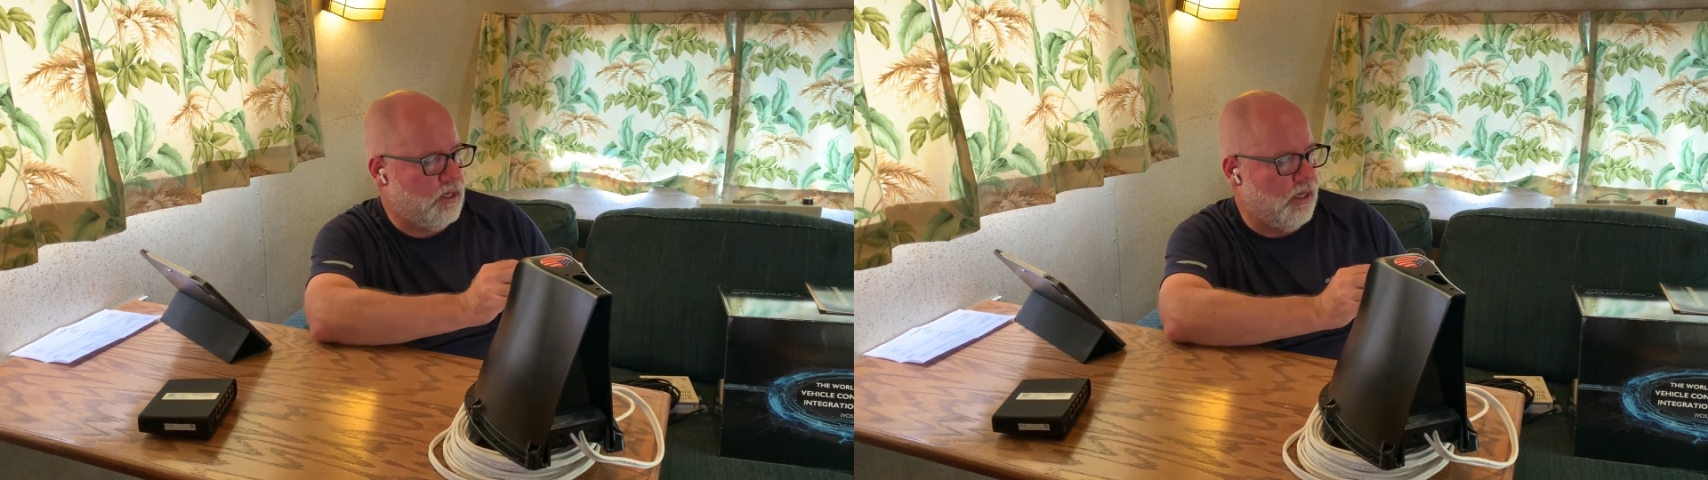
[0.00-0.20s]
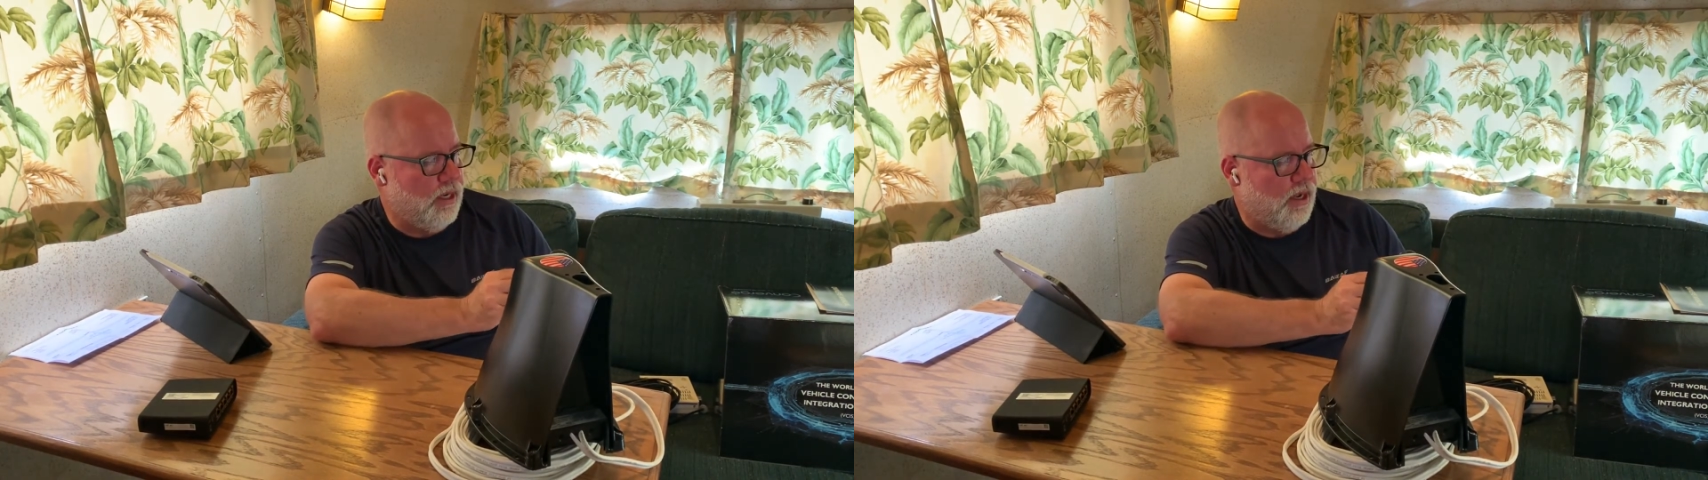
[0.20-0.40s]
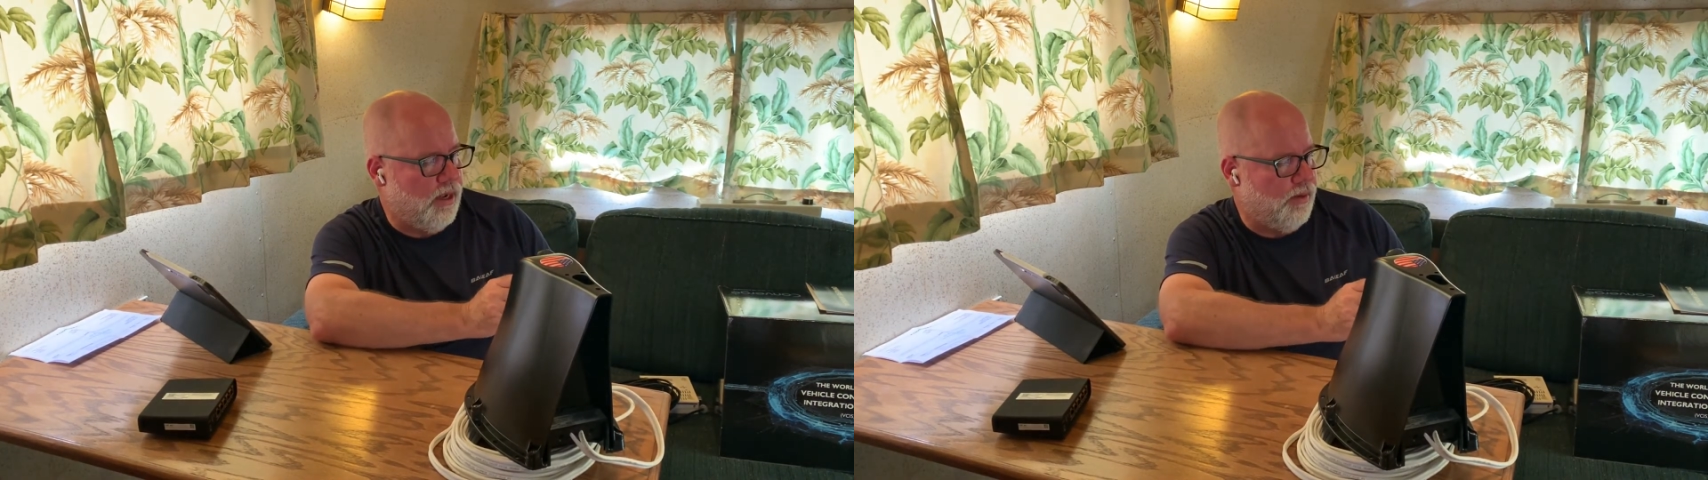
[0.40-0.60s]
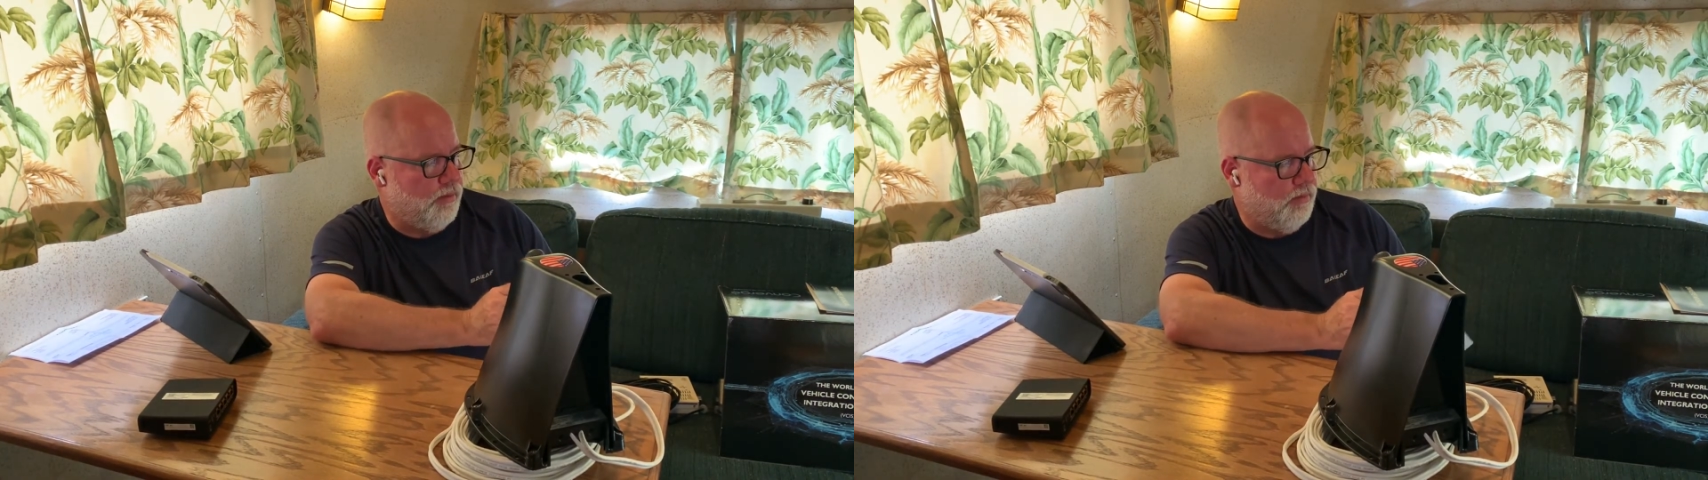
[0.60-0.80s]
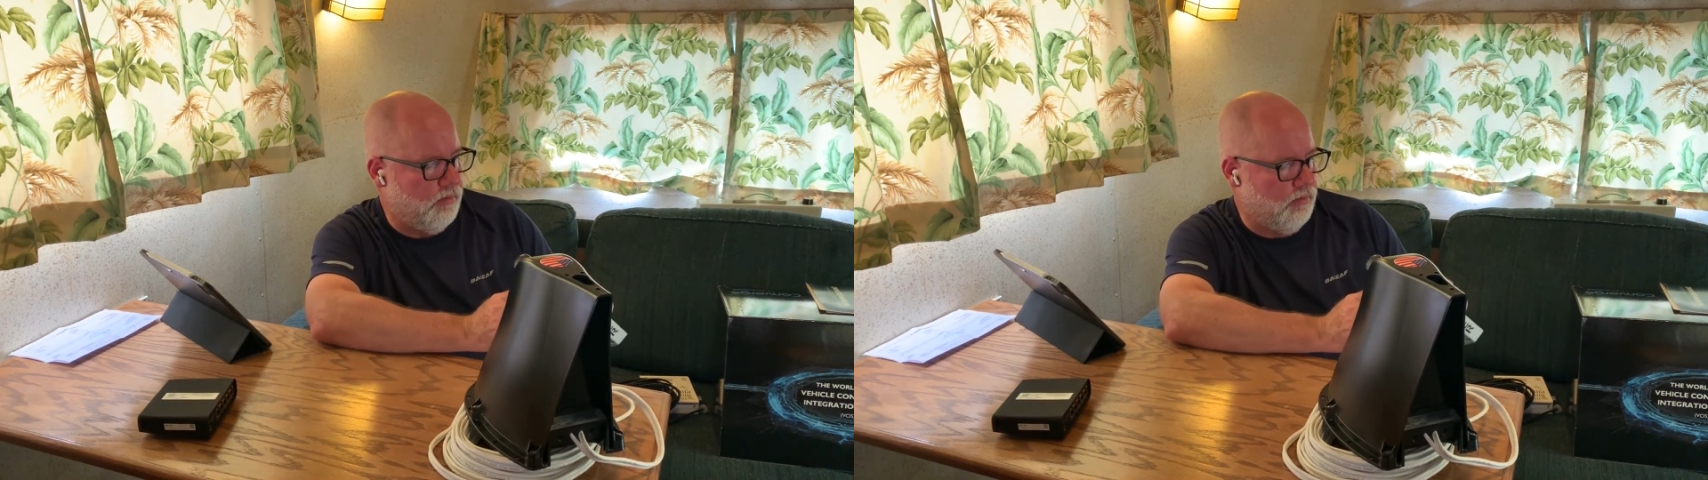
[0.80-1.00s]

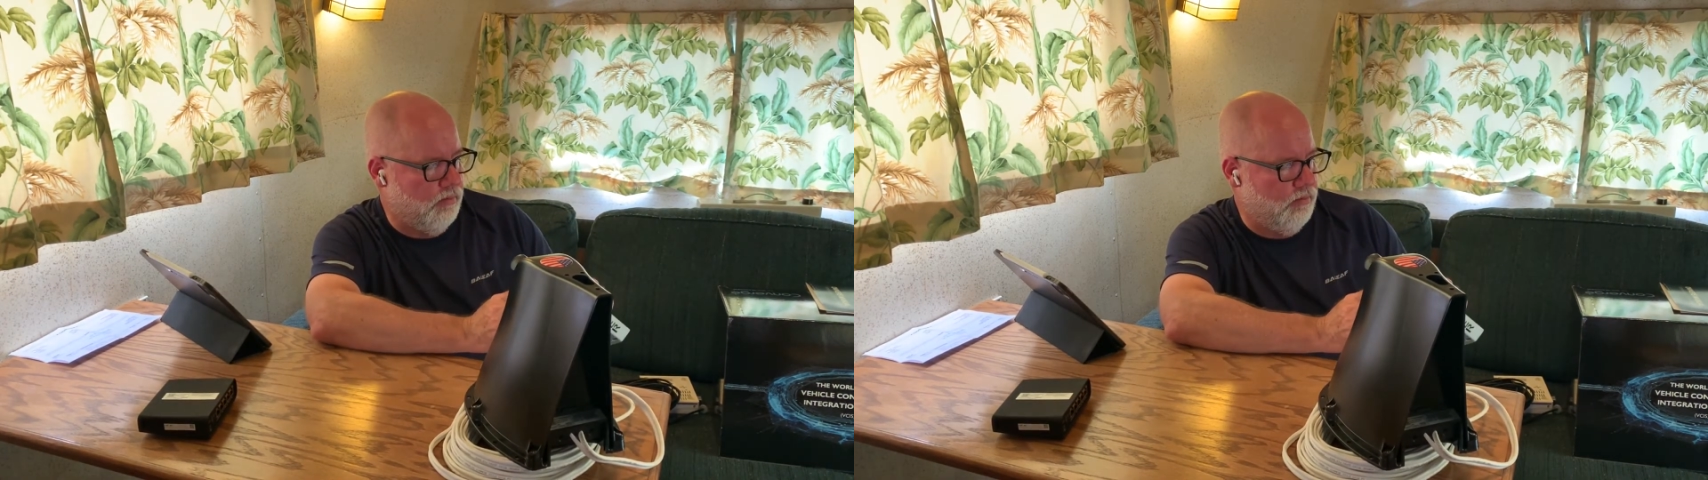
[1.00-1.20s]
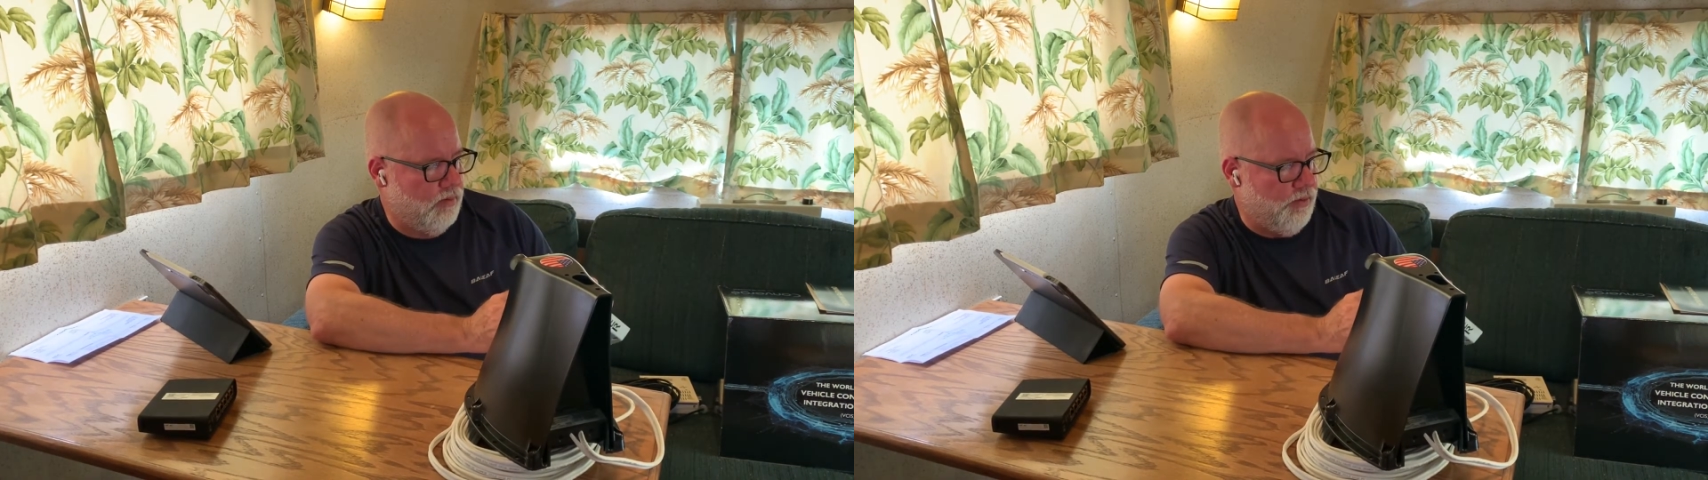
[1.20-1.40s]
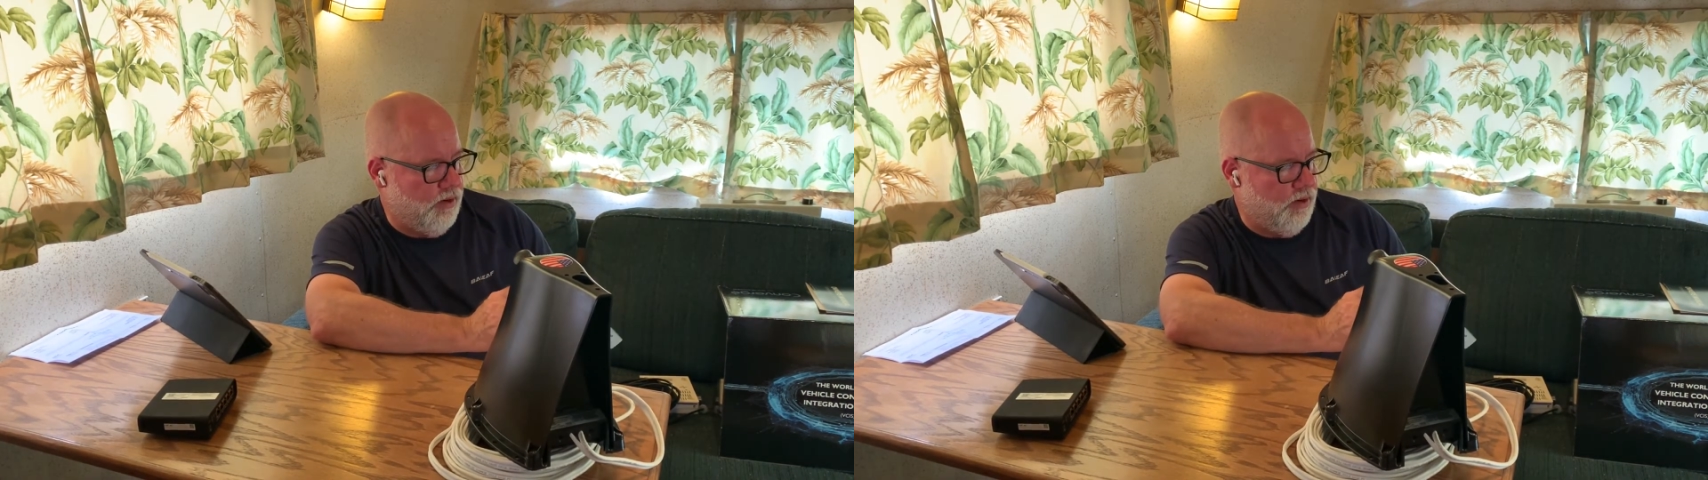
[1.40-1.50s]
even